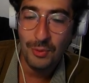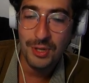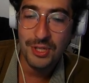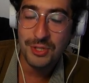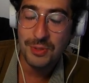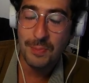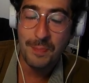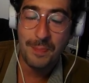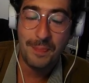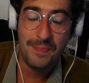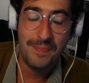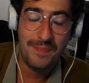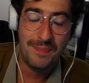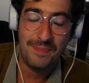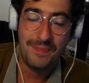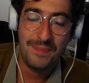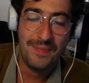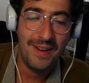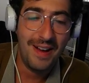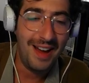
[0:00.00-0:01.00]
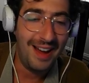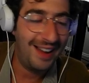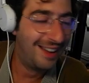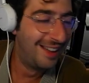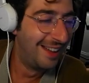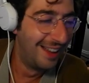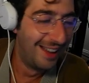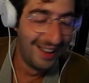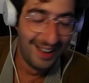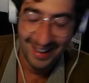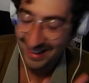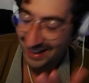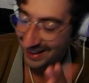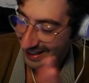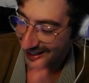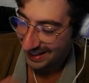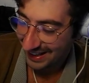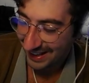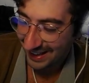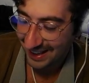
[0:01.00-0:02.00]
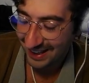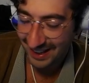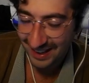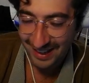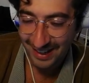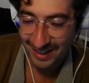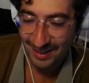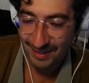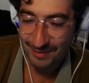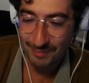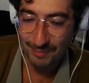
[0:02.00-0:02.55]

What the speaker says: They're trying to dissect you as a person.